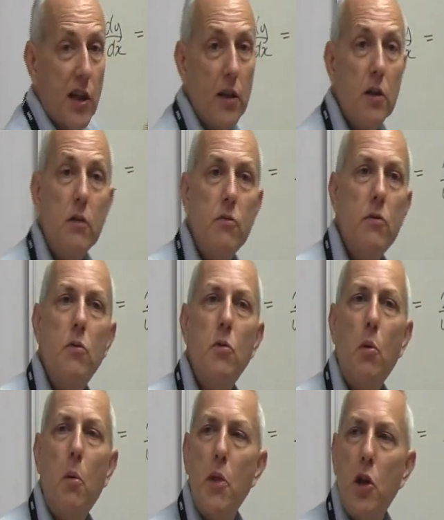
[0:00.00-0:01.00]
it?
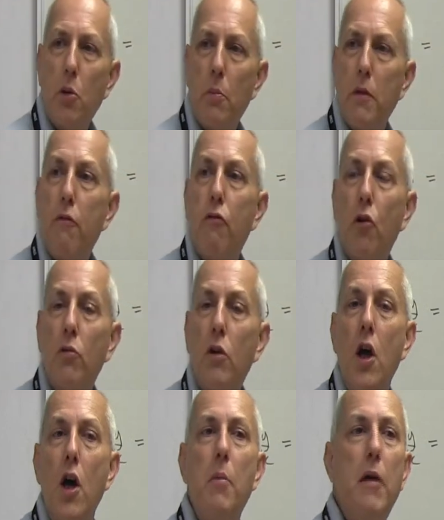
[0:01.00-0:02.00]
The one with the number in front.
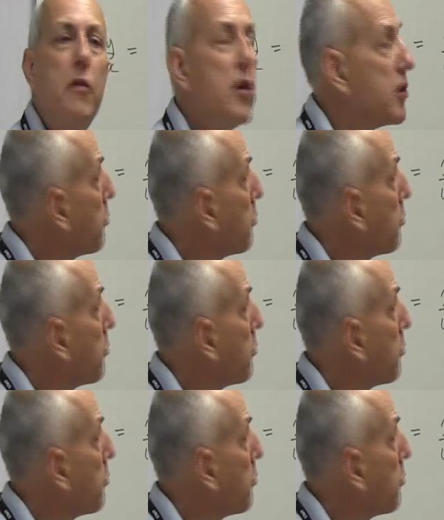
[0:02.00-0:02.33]
But if you